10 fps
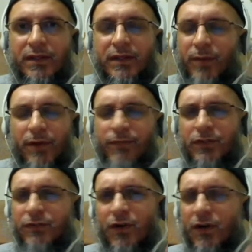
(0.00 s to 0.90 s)
The prophet
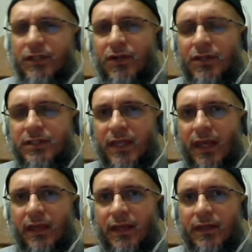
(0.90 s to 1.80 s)
of God did not
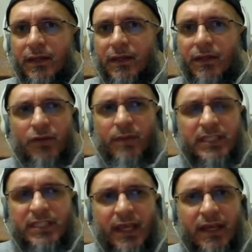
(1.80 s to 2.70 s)
say you
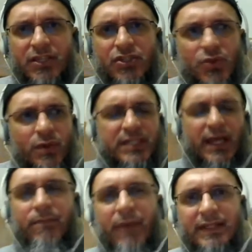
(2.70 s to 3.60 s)
must take a
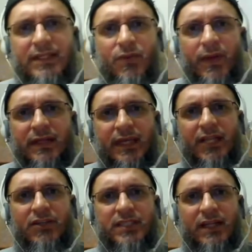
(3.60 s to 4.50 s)
suicide belt and go and kill
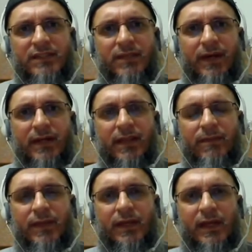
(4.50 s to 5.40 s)
yourselves among
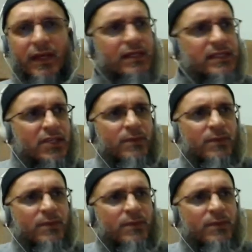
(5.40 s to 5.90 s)
them. He didn't say you